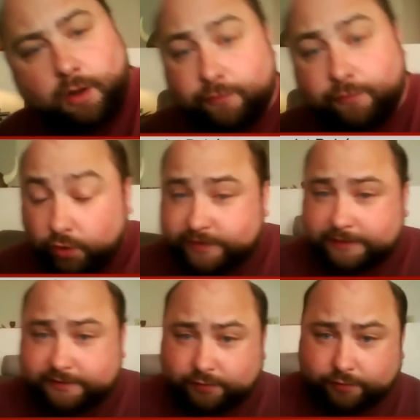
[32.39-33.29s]
Of course,
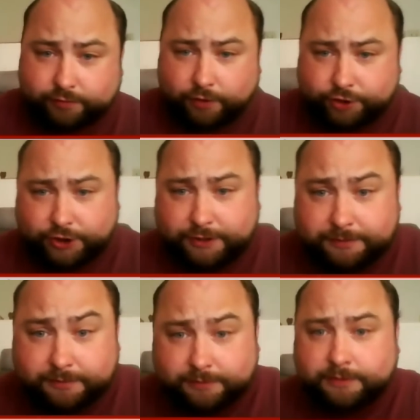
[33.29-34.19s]
there is the
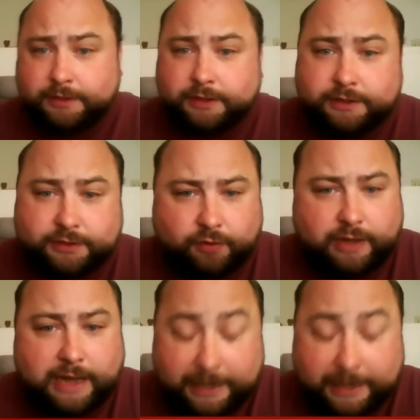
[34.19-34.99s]
dungeon, the